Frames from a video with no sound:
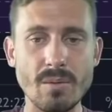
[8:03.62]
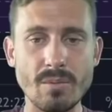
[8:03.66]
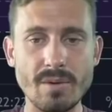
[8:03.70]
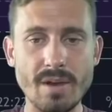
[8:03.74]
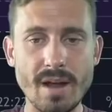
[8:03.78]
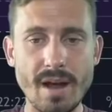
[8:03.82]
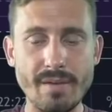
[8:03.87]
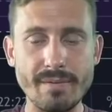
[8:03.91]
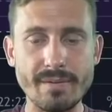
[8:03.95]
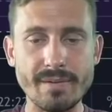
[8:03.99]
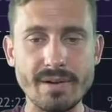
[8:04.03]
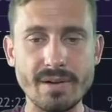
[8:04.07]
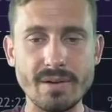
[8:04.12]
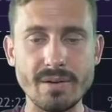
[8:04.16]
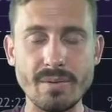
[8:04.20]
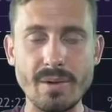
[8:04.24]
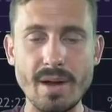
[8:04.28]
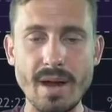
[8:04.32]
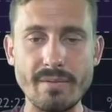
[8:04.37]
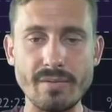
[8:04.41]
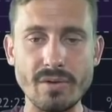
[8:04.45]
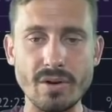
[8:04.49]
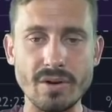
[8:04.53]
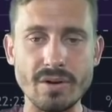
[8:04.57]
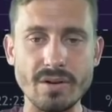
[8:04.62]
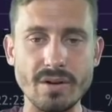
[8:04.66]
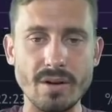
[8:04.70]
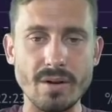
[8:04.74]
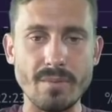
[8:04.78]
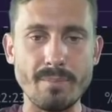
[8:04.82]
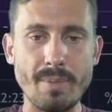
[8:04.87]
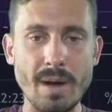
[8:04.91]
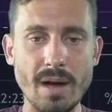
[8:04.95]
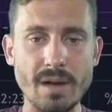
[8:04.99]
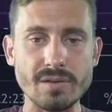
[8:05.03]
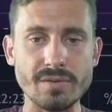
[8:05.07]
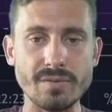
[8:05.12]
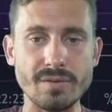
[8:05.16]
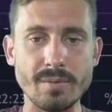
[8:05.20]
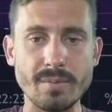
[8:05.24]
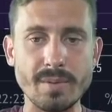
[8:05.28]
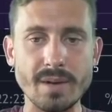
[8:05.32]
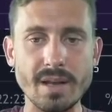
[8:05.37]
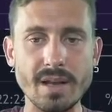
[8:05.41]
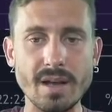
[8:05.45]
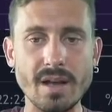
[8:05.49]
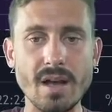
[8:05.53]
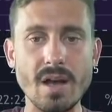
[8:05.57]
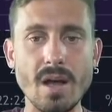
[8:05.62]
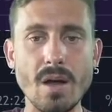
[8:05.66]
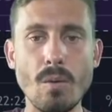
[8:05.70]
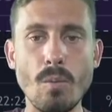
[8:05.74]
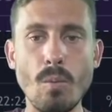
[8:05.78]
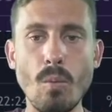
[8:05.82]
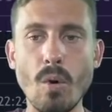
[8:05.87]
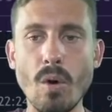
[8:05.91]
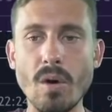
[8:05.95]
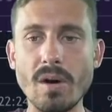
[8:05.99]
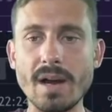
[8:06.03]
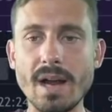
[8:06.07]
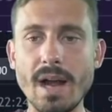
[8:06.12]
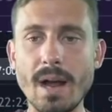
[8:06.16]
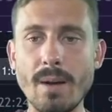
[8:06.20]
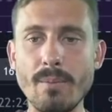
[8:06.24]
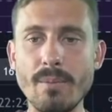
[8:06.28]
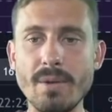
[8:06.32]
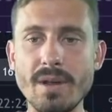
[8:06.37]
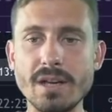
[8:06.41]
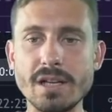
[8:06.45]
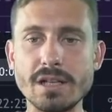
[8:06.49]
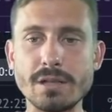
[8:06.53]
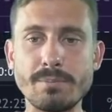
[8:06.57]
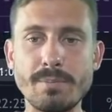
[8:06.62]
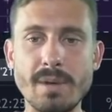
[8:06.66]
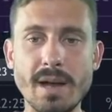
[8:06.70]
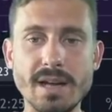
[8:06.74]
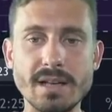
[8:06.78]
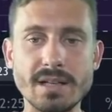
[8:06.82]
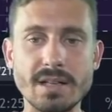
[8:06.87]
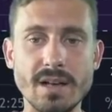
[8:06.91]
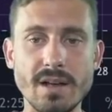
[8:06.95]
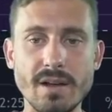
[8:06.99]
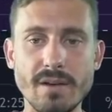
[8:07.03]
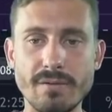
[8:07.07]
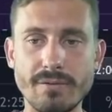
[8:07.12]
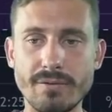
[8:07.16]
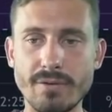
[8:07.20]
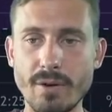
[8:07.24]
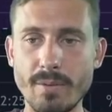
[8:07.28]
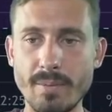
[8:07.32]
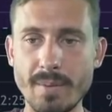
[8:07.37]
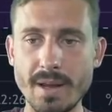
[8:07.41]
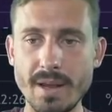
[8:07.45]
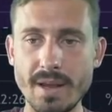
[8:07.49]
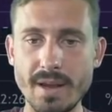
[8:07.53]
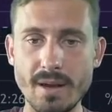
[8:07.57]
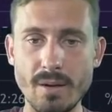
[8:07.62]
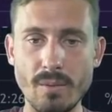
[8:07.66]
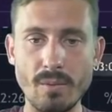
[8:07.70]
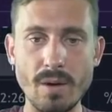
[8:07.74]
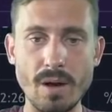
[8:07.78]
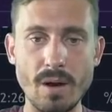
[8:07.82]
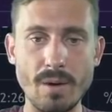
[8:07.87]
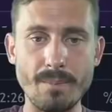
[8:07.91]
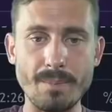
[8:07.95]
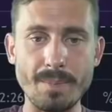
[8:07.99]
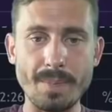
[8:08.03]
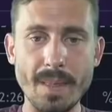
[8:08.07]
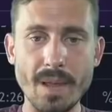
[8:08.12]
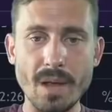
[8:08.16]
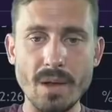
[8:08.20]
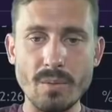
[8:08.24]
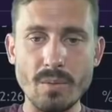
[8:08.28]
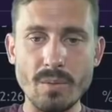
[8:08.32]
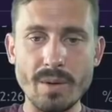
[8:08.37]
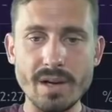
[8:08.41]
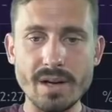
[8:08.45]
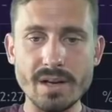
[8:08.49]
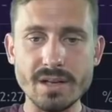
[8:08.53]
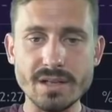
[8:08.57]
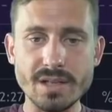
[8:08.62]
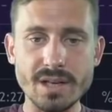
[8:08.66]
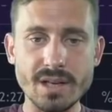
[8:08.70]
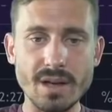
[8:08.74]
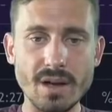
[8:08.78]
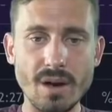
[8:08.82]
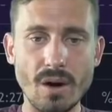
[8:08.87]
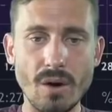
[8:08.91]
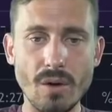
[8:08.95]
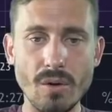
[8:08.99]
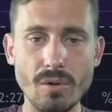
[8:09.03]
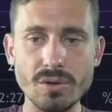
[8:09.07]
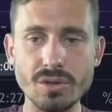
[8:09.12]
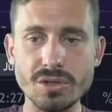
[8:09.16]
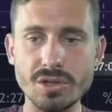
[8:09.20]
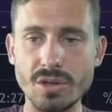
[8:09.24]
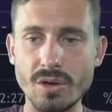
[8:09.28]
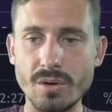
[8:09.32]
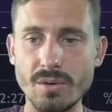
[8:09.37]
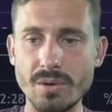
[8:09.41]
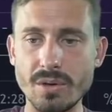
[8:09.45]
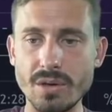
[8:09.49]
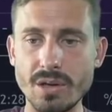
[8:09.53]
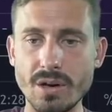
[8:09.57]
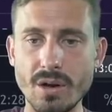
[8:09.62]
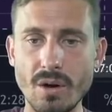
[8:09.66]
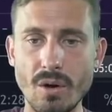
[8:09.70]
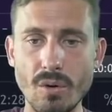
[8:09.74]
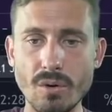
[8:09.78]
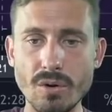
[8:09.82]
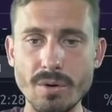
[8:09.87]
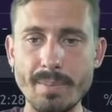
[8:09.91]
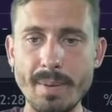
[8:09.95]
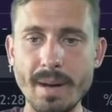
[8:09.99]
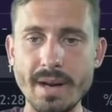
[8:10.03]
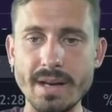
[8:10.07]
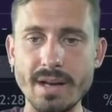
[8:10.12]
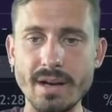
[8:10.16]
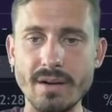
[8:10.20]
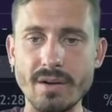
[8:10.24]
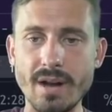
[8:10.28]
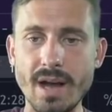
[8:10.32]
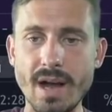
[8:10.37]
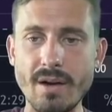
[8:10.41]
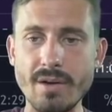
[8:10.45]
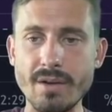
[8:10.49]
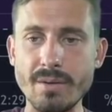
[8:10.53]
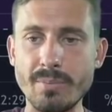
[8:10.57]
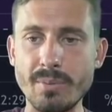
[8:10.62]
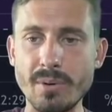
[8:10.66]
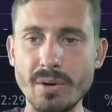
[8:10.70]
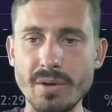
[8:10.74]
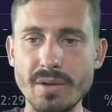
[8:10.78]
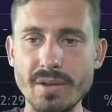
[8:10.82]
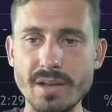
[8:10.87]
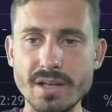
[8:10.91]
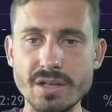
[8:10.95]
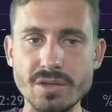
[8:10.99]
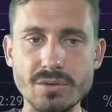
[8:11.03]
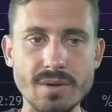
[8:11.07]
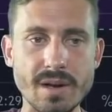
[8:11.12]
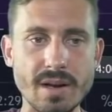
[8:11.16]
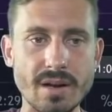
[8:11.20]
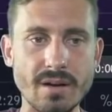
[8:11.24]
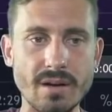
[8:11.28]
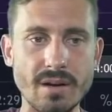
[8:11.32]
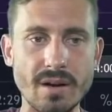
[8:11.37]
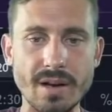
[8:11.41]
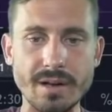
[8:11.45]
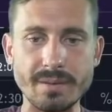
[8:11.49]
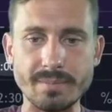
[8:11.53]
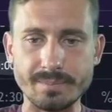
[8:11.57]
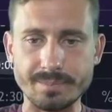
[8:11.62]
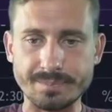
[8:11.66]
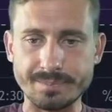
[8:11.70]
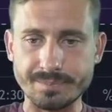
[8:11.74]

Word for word: We have we have gotten a bounce from here. What can we expect from here? Well, we can see also, you know, all depending on how you put this trend line,